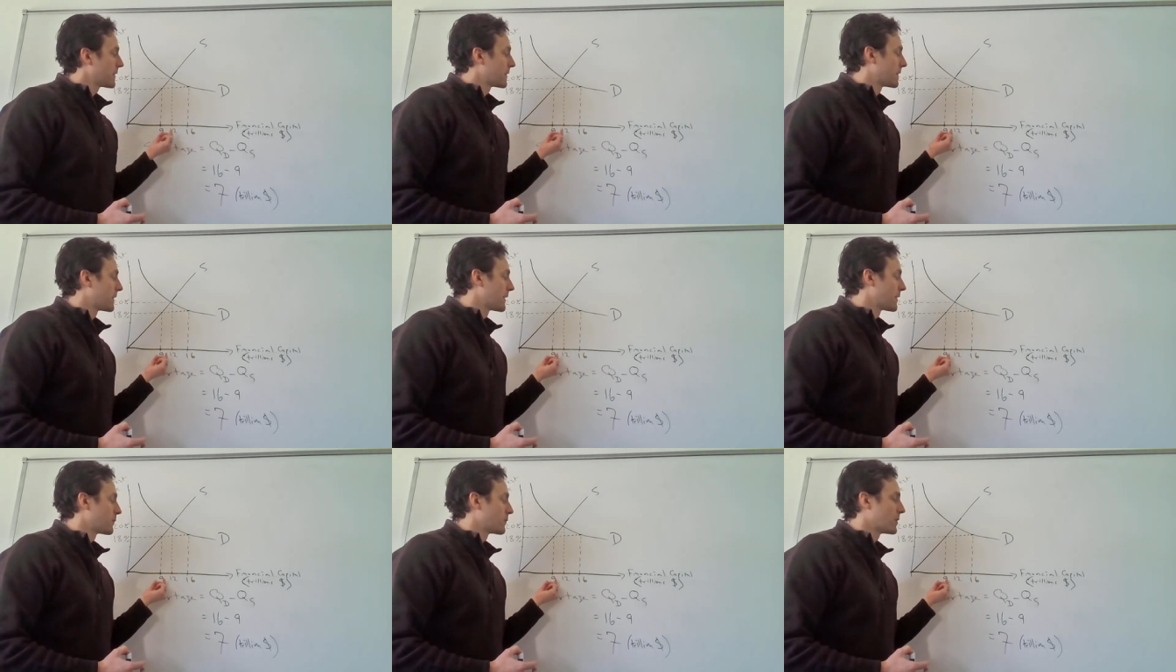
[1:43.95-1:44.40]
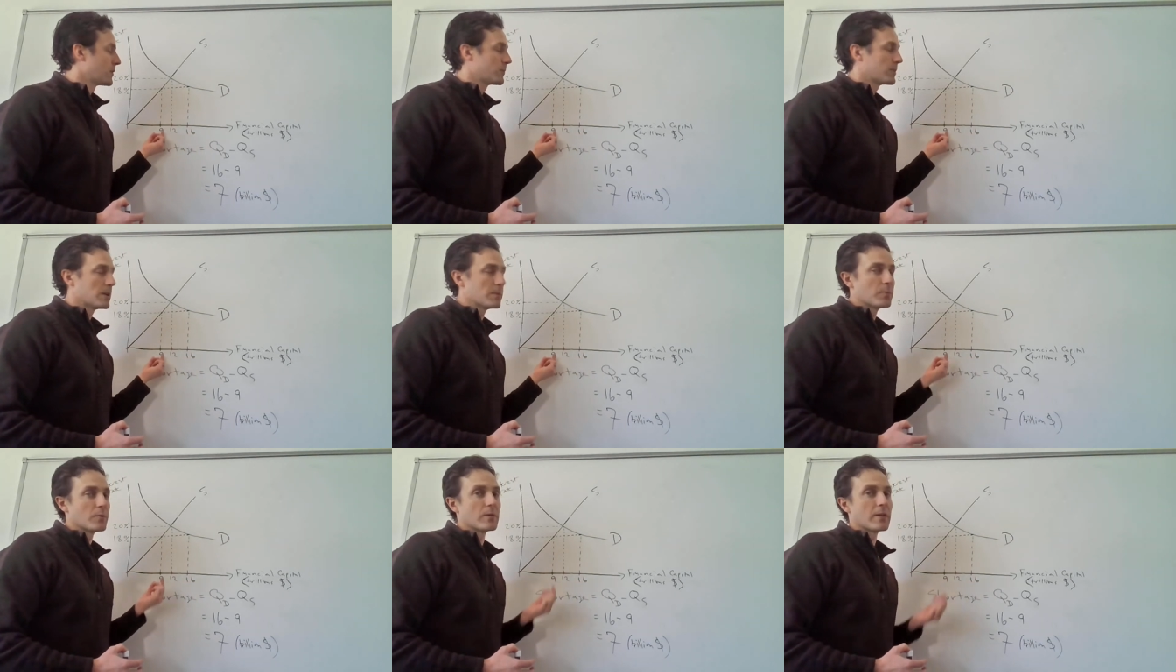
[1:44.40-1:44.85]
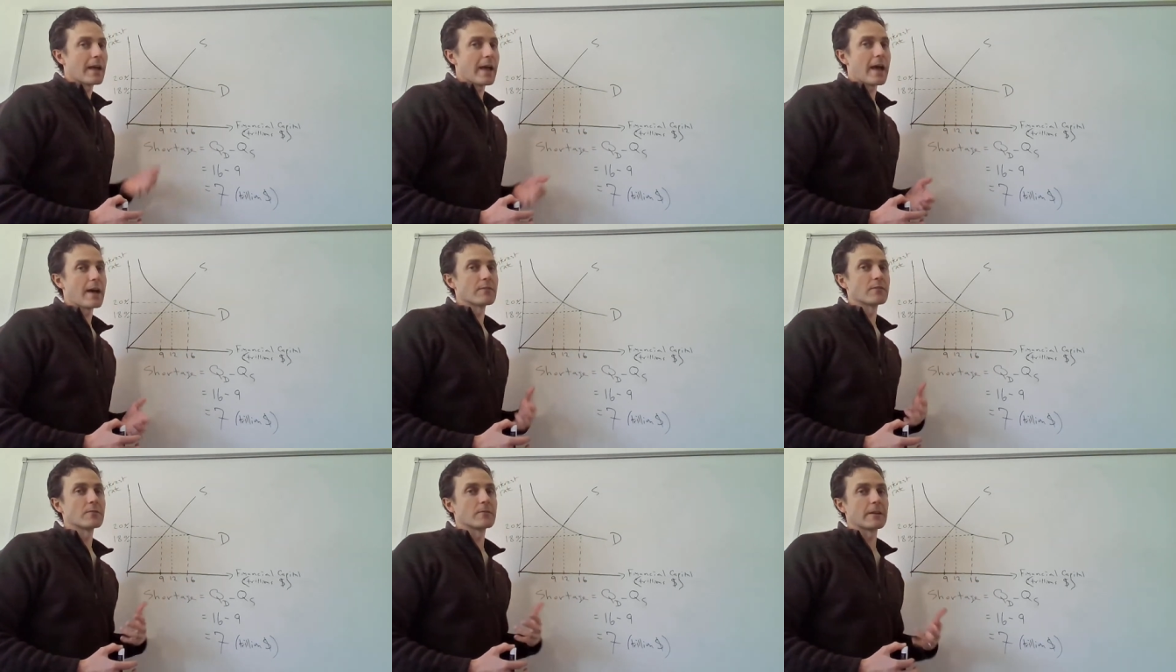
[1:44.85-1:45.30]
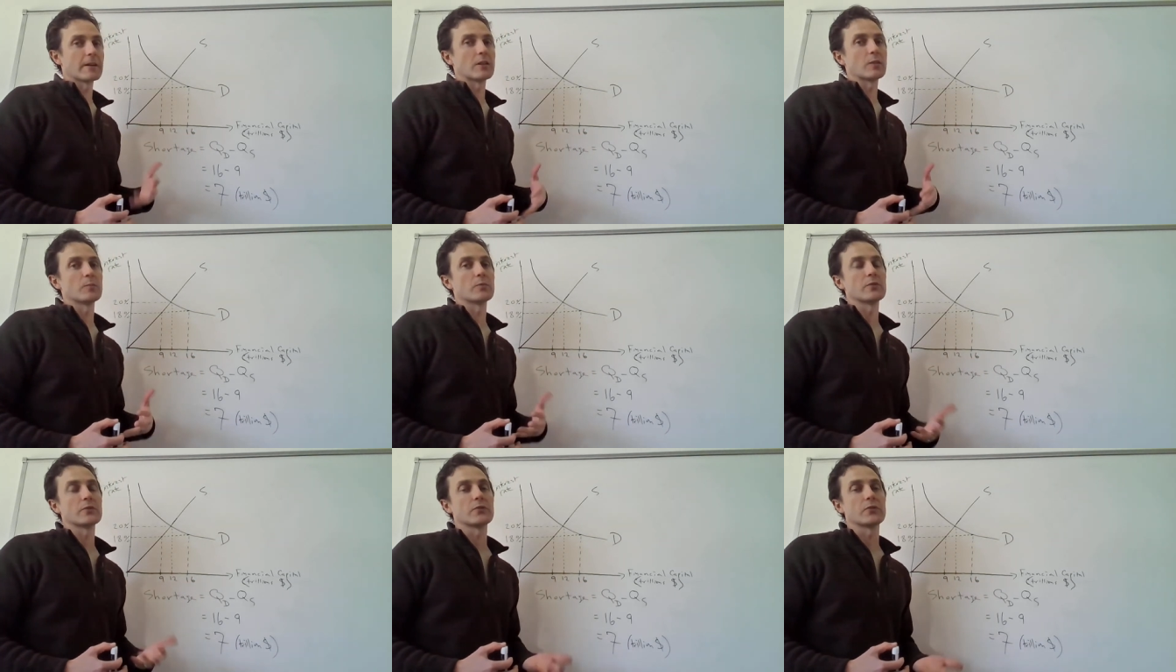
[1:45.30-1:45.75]
than what people have
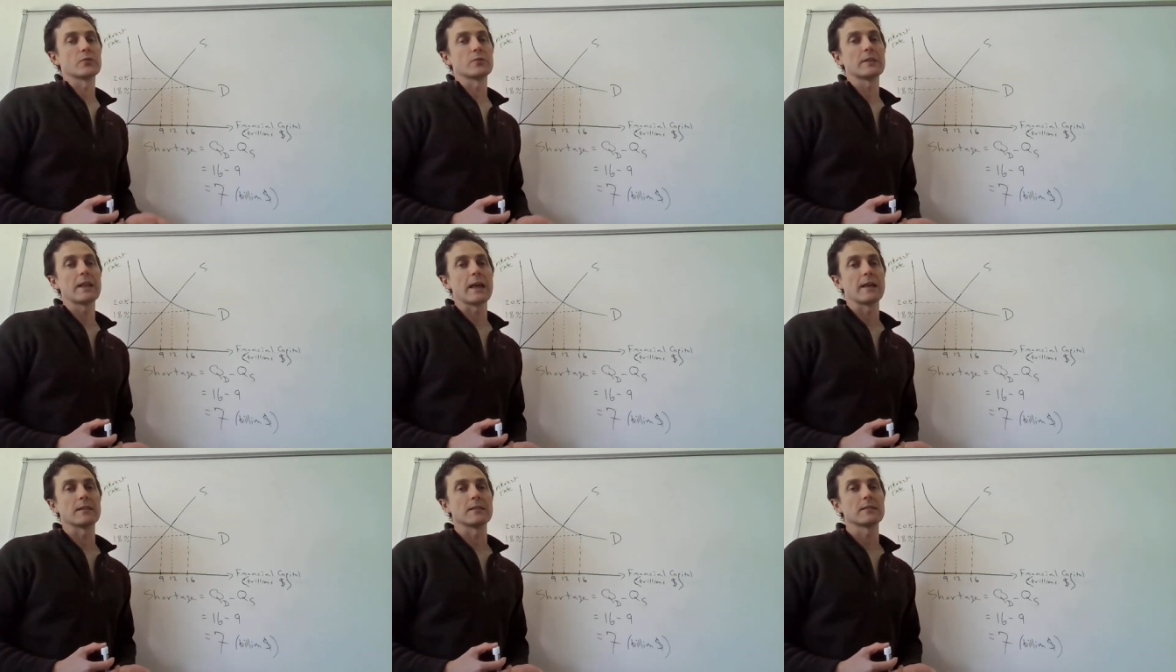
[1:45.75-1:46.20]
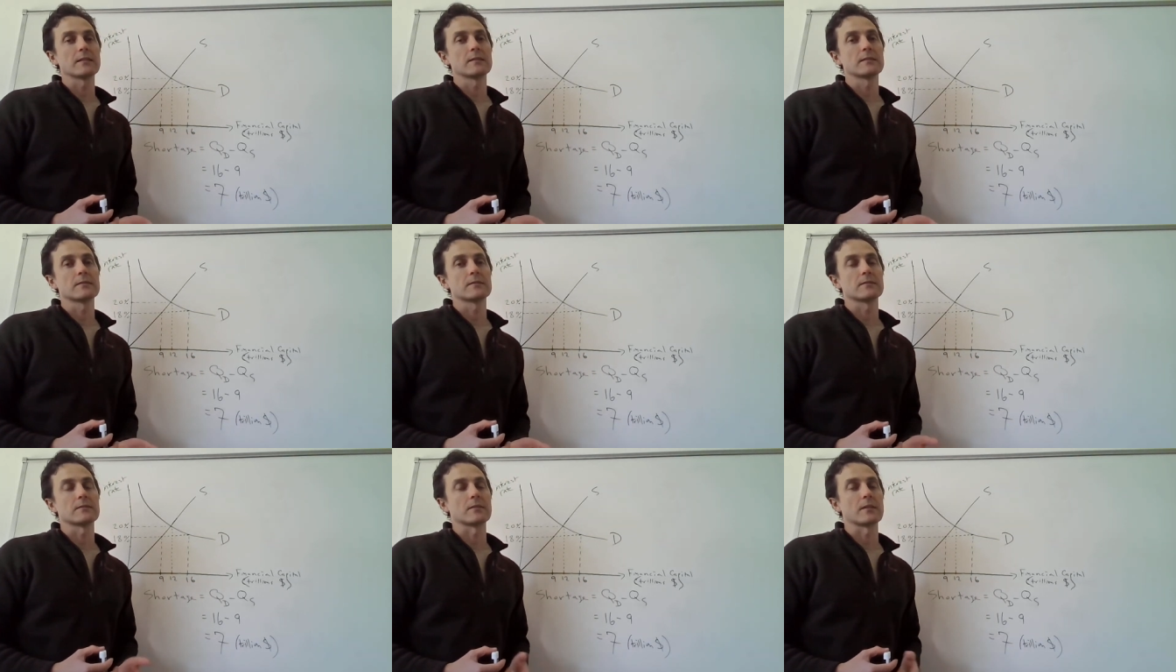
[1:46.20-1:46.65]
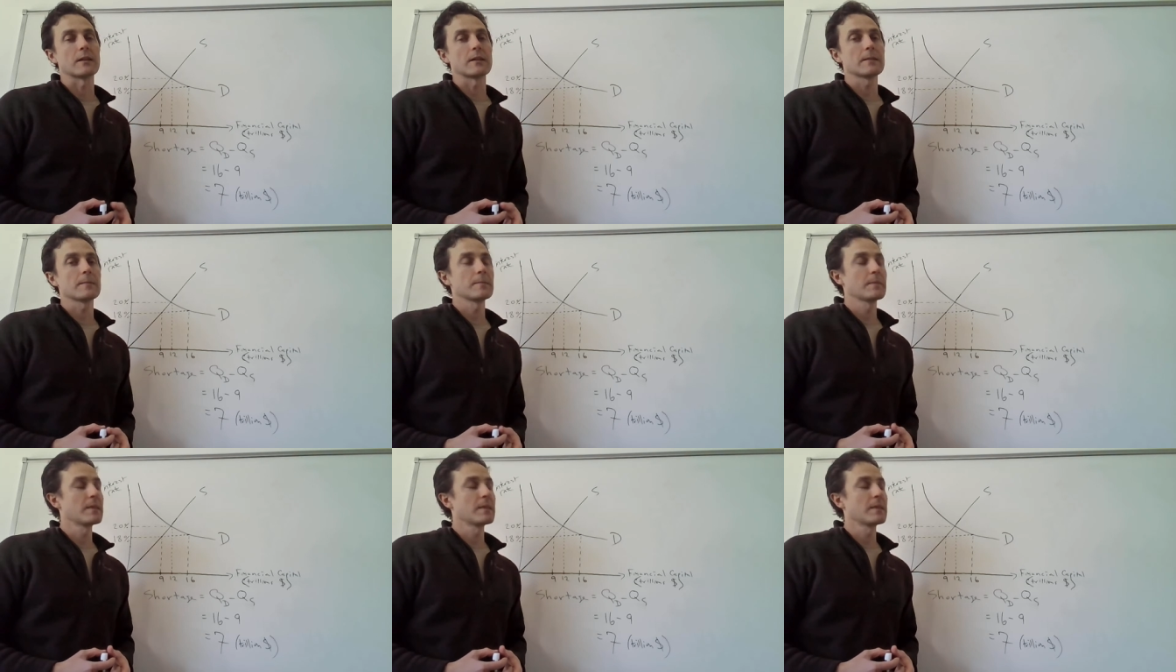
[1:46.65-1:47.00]
available to lend, right?